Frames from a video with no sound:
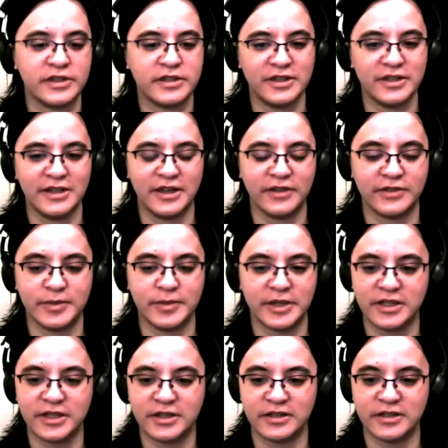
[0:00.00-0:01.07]
to
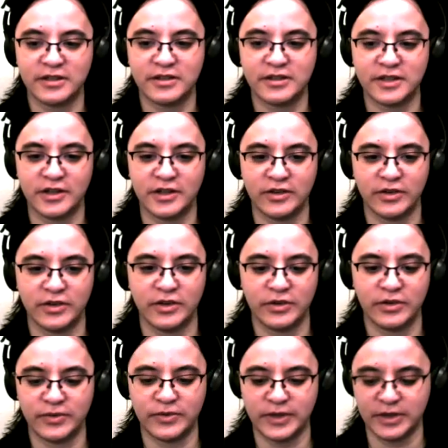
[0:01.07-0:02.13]
everybody because I don't know
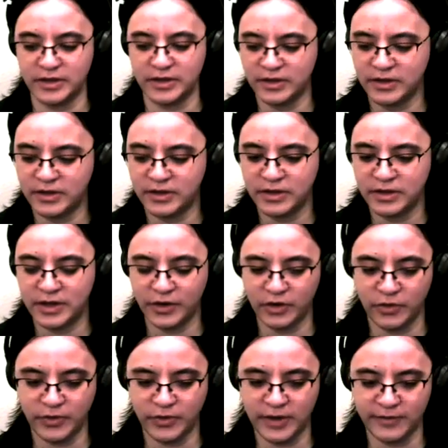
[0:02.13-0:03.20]

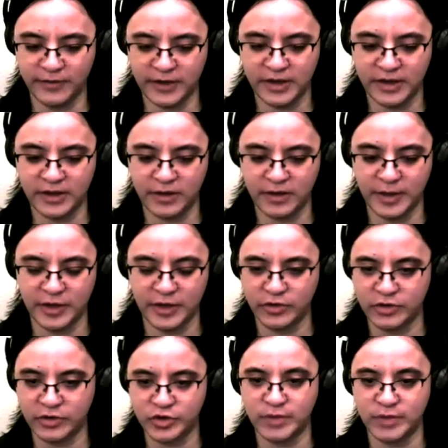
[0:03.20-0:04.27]
if we have the email
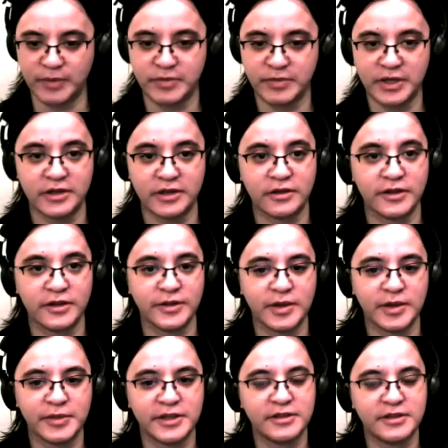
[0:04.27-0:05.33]
ownership updated in all the
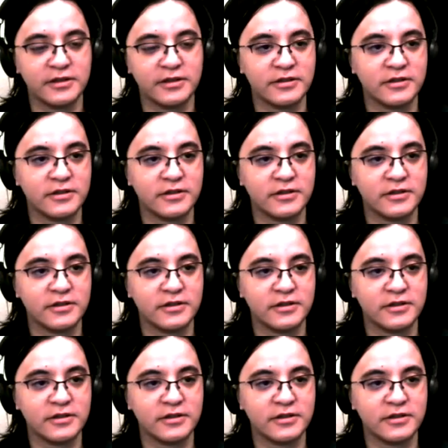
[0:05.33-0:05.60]
right places.